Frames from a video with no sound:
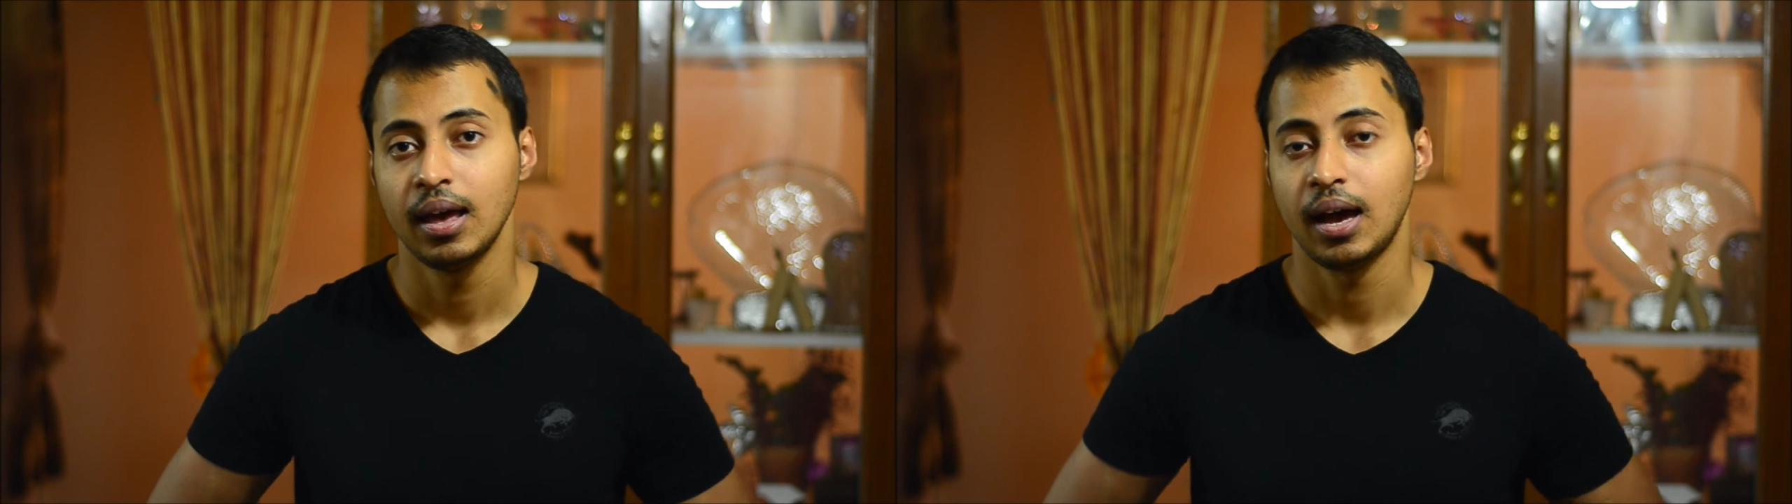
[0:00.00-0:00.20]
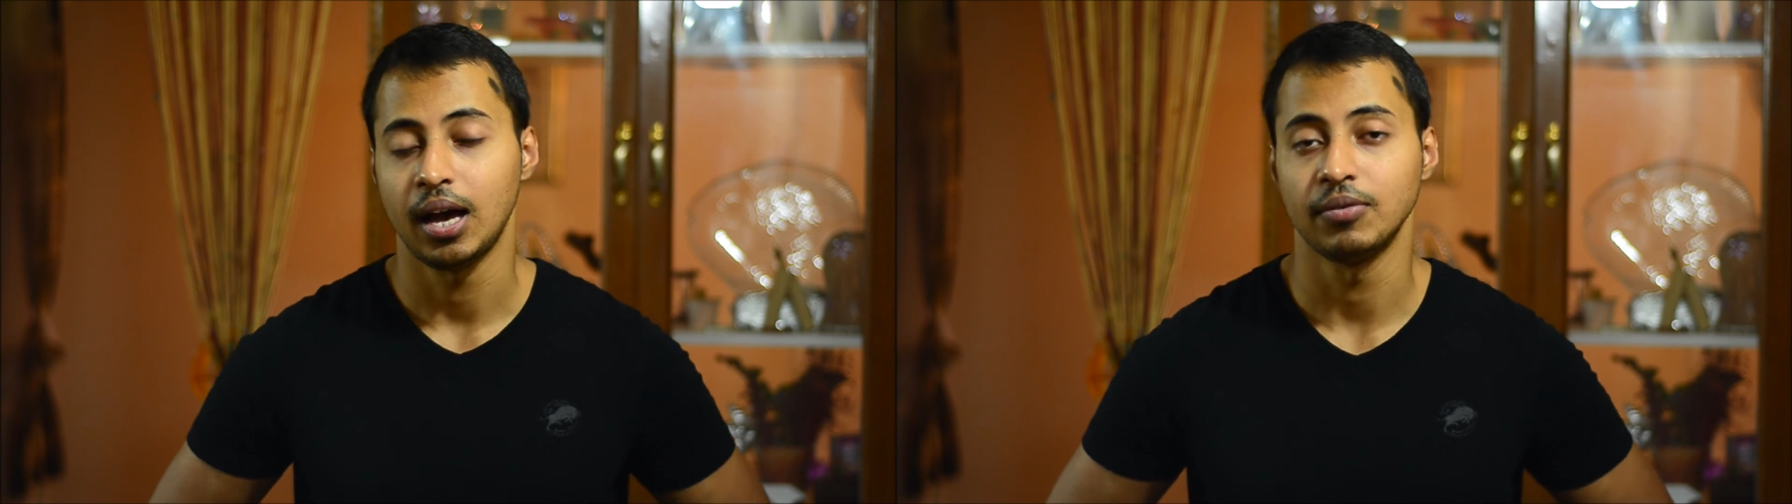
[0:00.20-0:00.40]

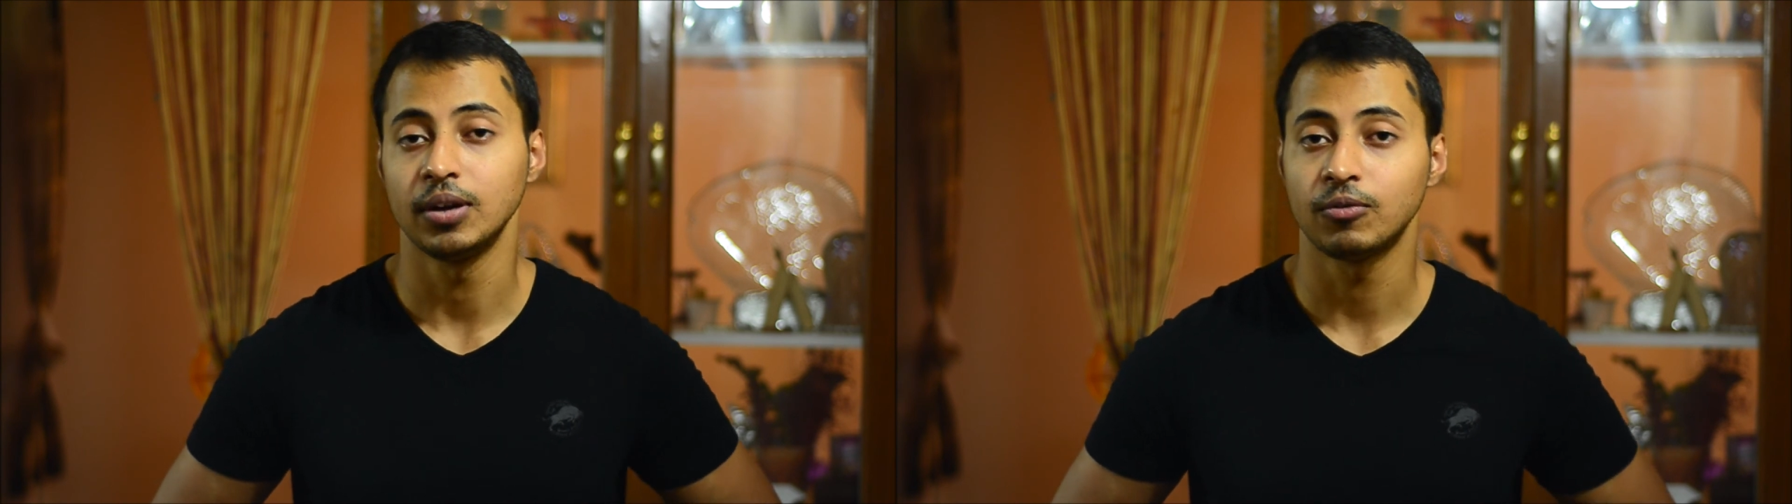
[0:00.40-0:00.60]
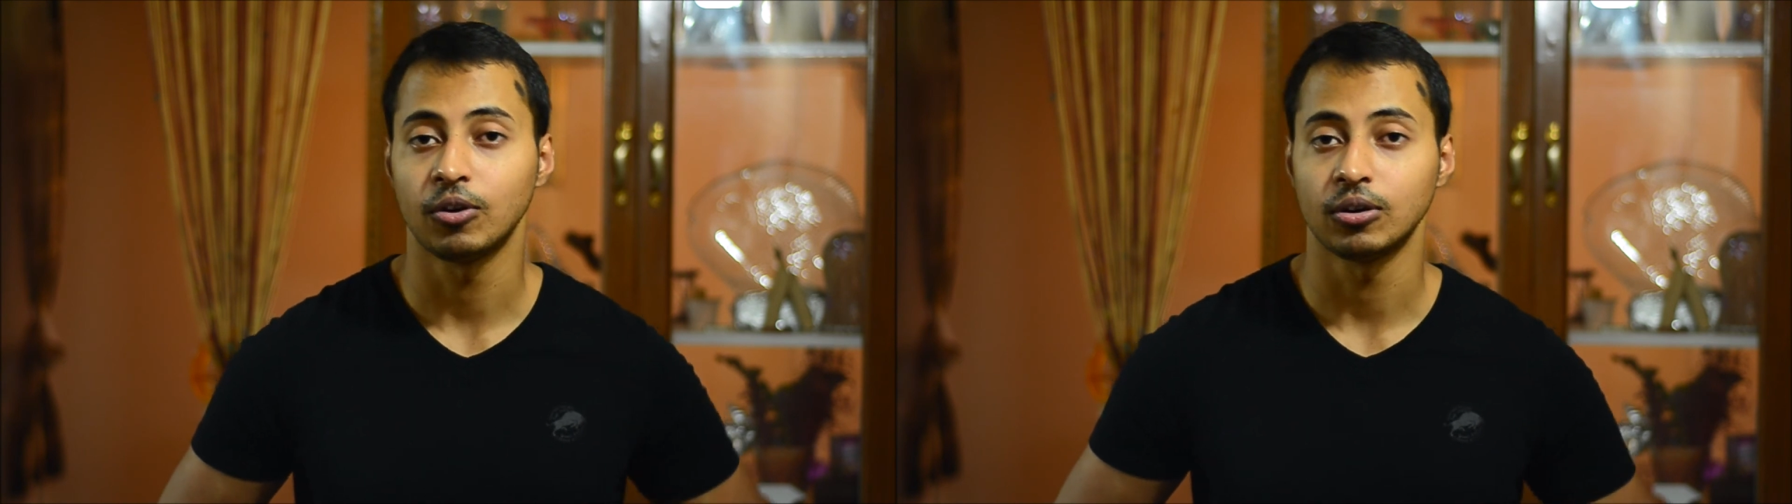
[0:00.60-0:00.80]
I went
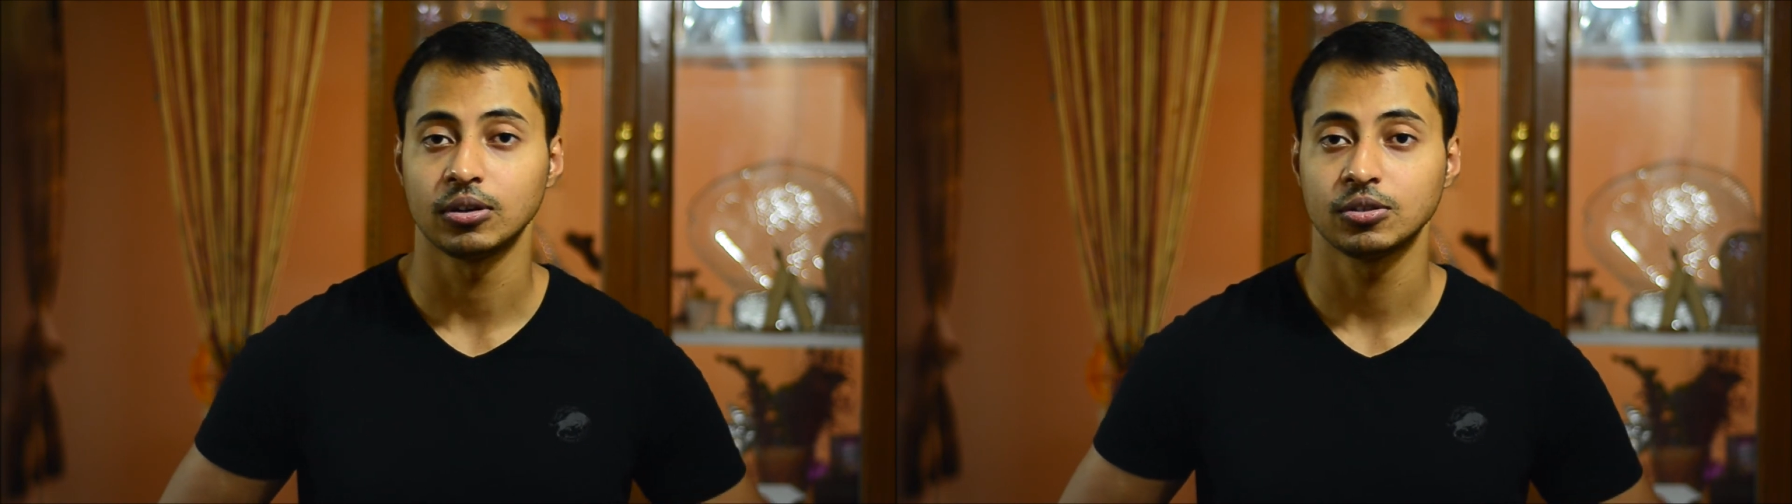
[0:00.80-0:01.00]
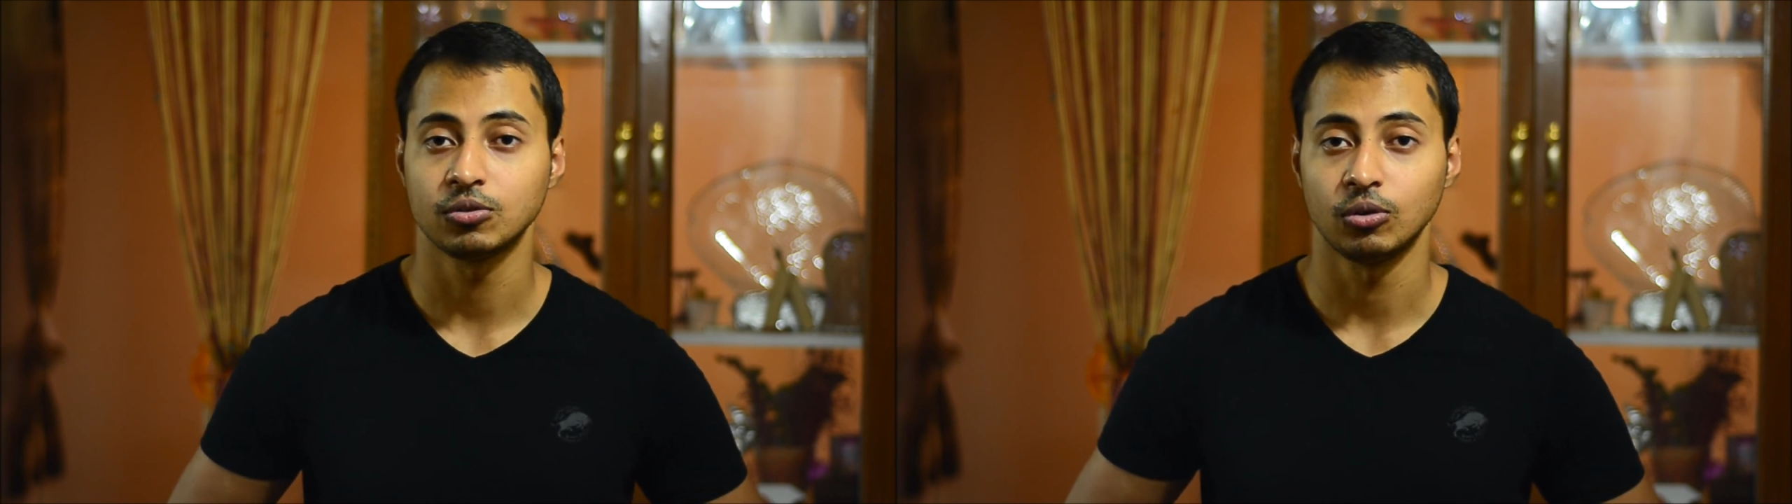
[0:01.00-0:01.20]
for a
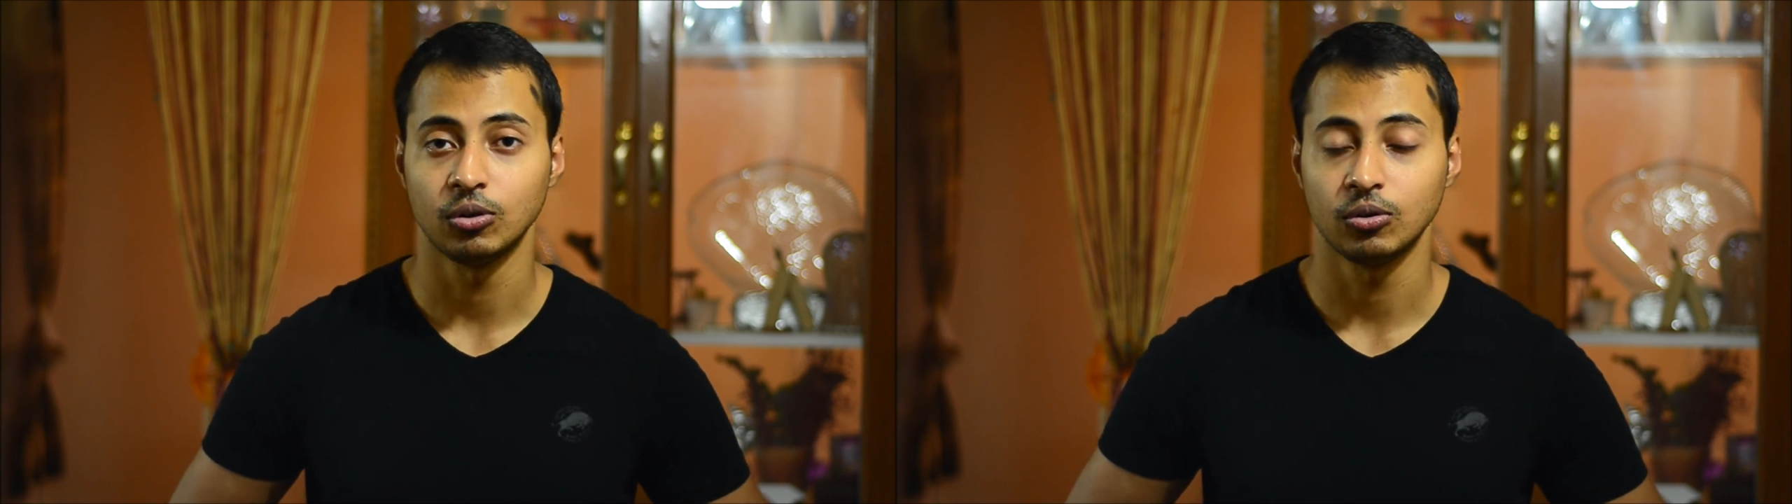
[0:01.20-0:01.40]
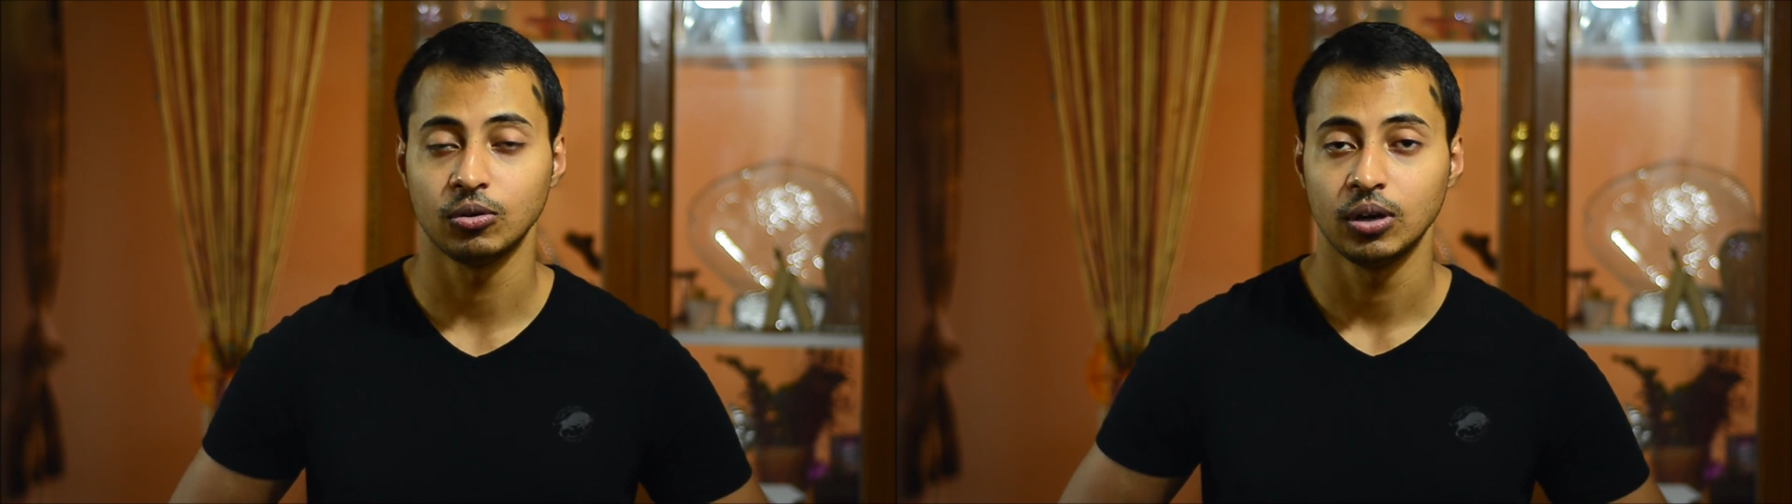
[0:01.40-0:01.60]

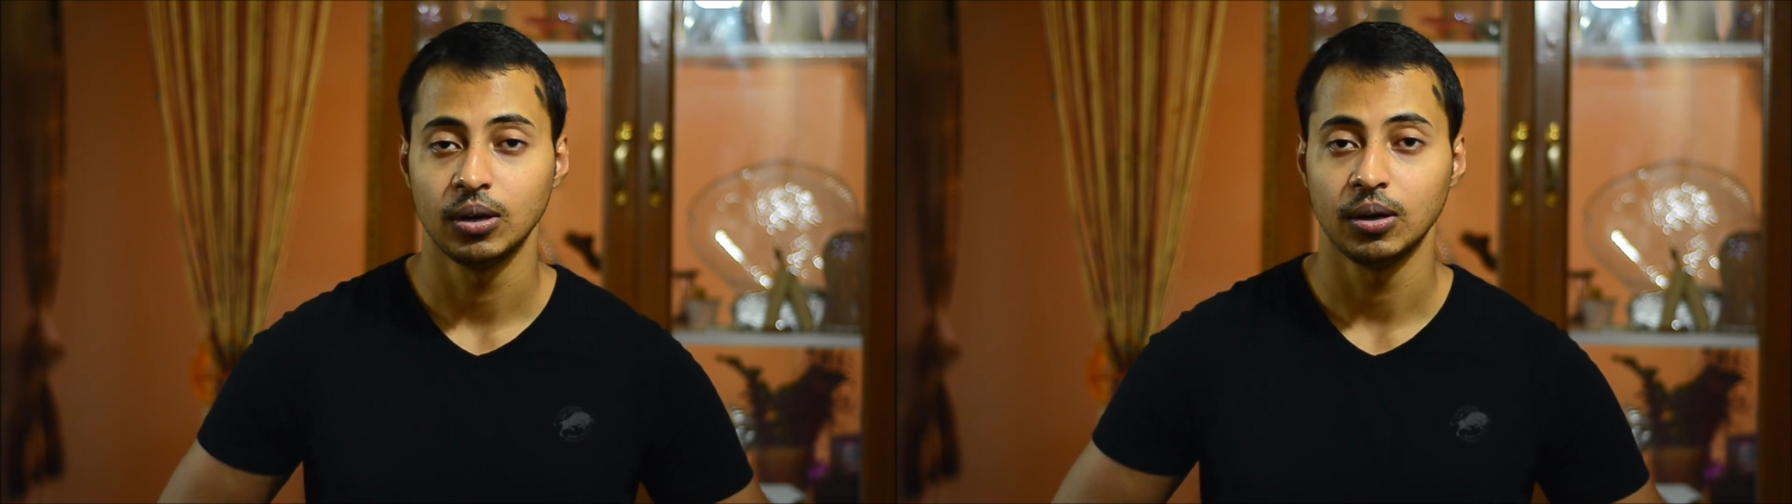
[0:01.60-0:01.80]
solo